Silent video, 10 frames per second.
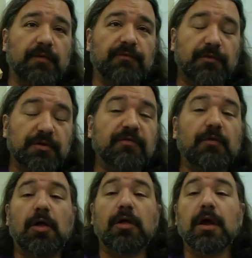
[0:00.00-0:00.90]
First
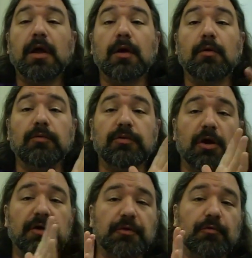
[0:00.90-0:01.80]
of all, the
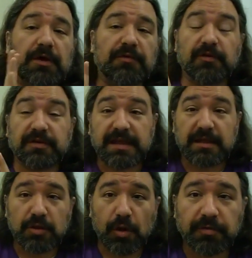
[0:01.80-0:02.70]
author, Weatherford,
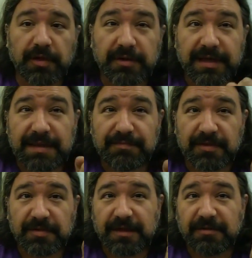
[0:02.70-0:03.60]
he knows how to keep
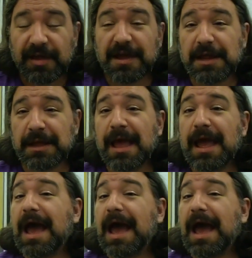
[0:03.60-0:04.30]
this exciting.